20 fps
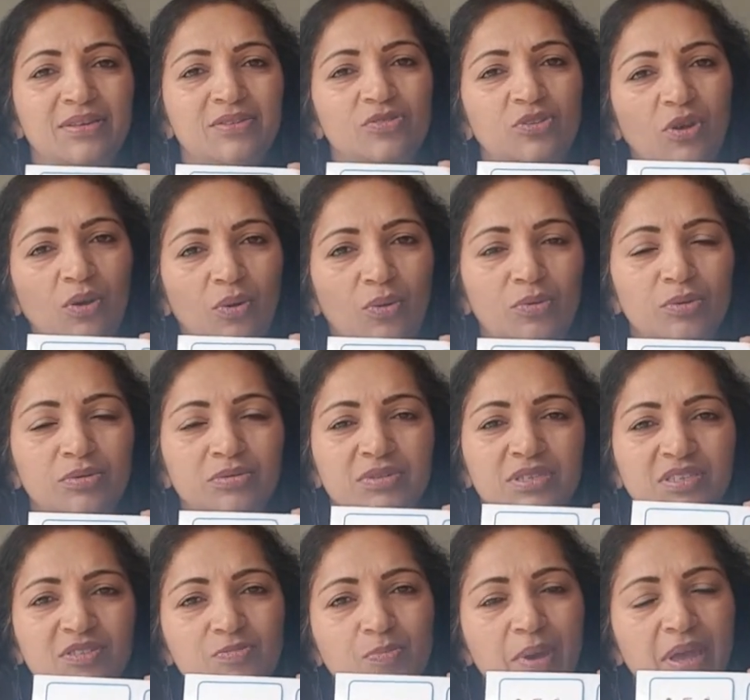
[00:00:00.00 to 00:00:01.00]
So
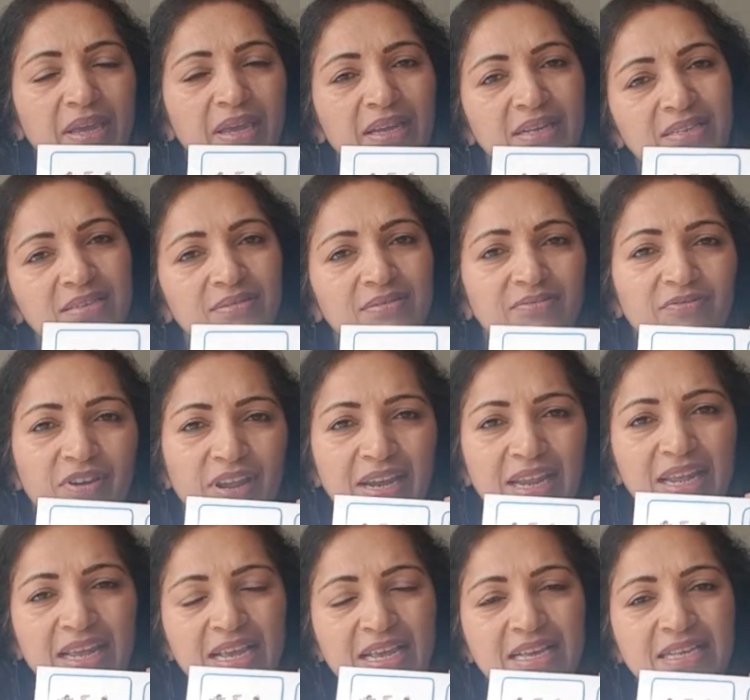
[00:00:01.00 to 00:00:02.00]
just make it
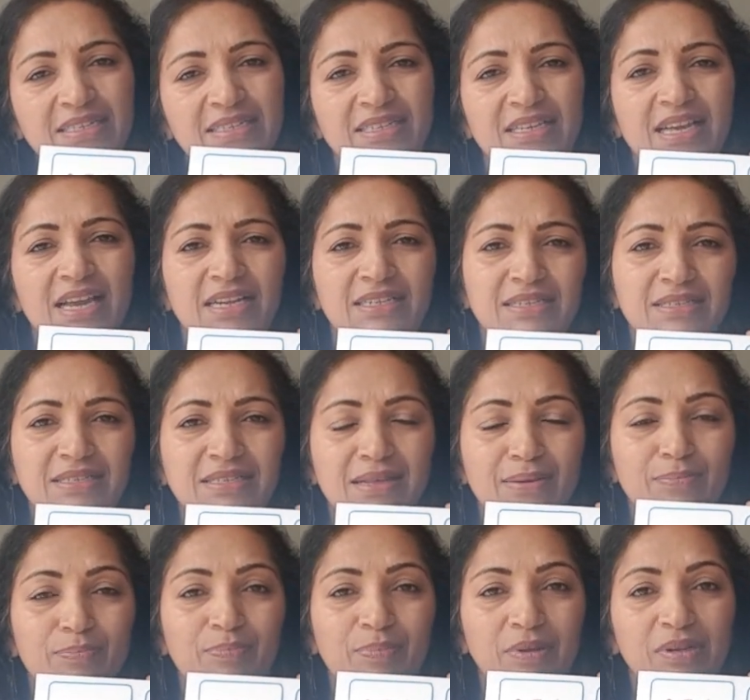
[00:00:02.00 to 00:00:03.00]
very easy and
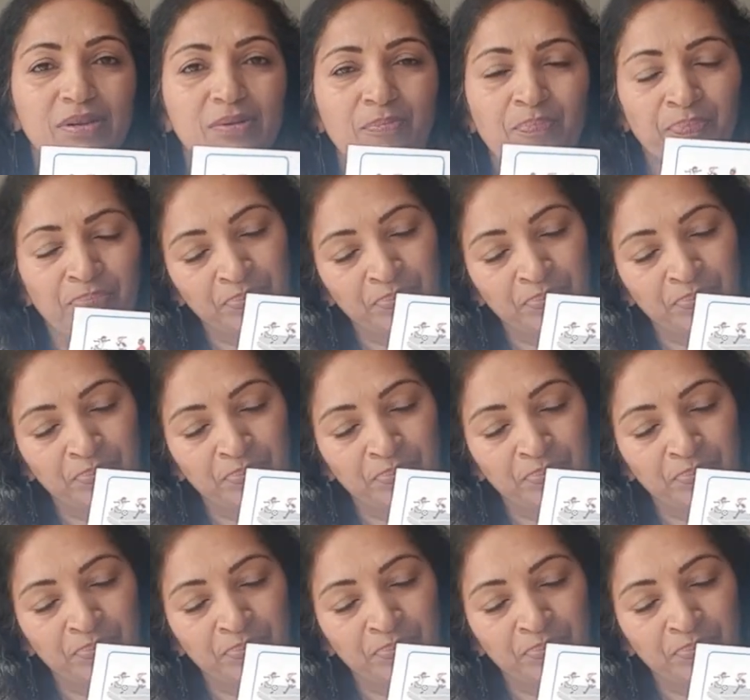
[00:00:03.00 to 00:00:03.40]
simple.